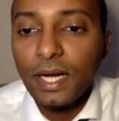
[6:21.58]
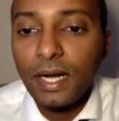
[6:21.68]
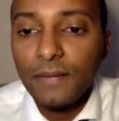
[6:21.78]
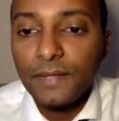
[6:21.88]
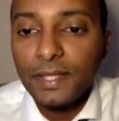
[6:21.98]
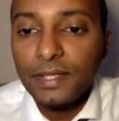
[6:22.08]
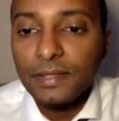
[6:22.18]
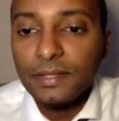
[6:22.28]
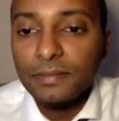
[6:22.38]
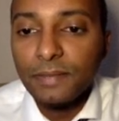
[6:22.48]
I'm then going
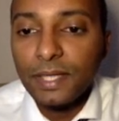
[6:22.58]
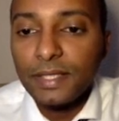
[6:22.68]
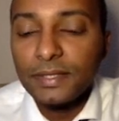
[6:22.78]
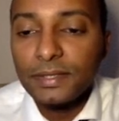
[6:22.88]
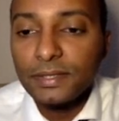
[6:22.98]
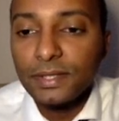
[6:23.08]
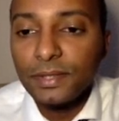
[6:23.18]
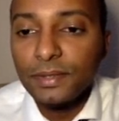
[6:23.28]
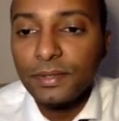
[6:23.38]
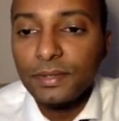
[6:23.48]
to minus the
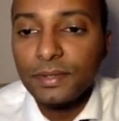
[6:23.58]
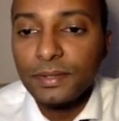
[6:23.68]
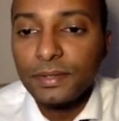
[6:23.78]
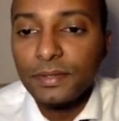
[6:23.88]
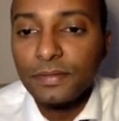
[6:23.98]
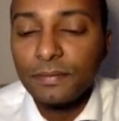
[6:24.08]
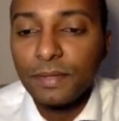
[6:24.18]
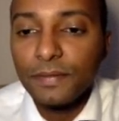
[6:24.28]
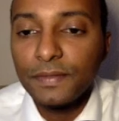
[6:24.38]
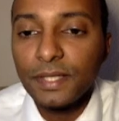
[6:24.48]
2 from
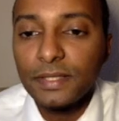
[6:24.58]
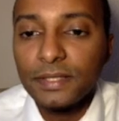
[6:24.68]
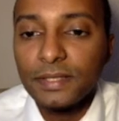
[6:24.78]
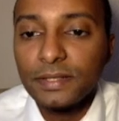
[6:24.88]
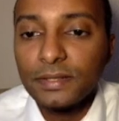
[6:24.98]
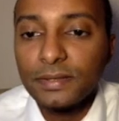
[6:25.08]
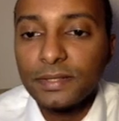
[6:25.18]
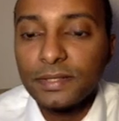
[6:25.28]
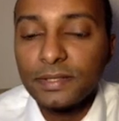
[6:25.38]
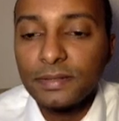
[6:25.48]
both sides.
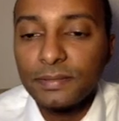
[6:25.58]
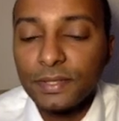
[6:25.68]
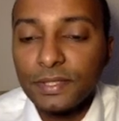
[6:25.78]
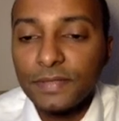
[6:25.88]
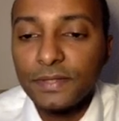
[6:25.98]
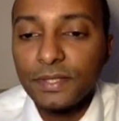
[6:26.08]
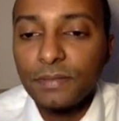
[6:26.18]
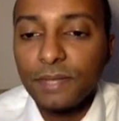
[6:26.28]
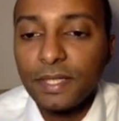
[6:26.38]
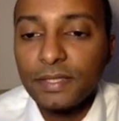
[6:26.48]
Positive 2
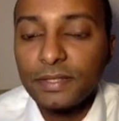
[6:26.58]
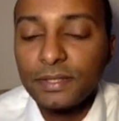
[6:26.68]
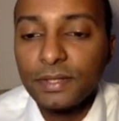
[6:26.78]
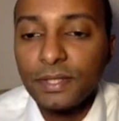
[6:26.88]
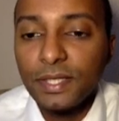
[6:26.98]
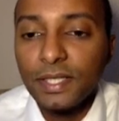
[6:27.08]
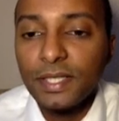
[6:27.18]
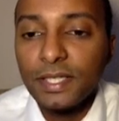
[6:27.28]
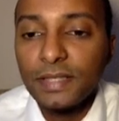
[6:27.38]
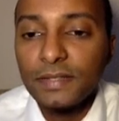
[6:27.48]
minus 2
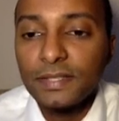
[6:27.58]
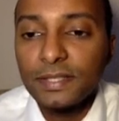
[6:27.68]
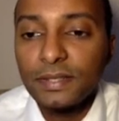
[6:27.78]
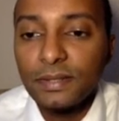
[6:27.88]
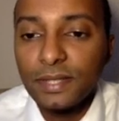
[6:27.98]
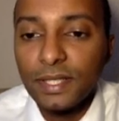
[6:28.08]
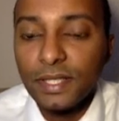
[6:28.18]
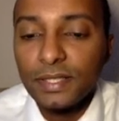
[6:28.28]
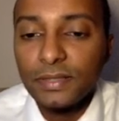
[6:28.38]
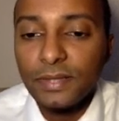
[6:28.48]
gives us 0.
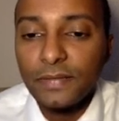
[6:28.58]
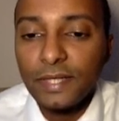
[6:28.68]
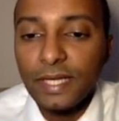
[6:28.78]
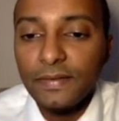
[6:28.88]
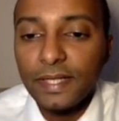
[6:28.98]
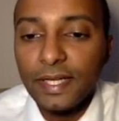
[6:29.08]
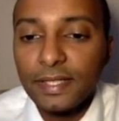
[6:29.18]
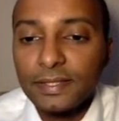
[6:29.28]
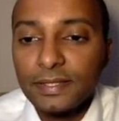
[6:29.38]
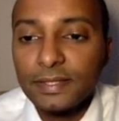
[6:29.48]
So we have
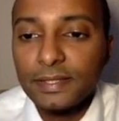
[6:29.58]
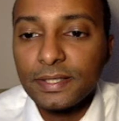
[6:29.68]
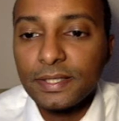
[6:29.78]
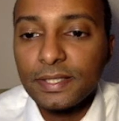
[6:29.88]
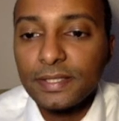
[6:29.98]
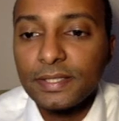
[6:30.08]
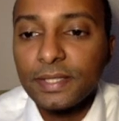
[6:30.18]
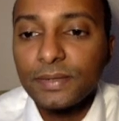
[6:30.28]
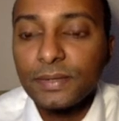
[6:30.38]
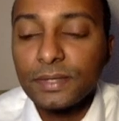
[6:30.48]
11x is
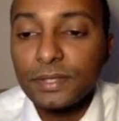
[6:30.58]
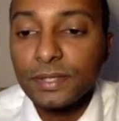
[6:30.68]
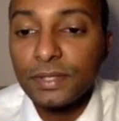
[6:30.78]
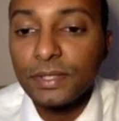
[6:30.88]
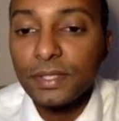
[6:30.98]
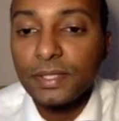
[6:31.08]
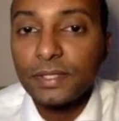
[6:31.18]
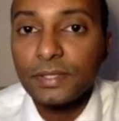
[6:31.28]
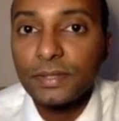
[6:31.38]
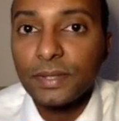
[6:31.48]
equal to
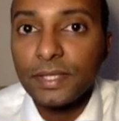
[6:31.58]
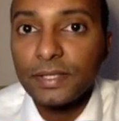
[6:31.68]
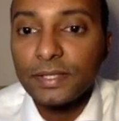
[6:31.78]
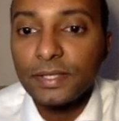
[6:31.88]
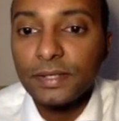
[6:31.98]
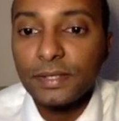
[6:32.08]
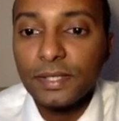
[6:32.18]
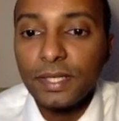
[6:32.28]
22.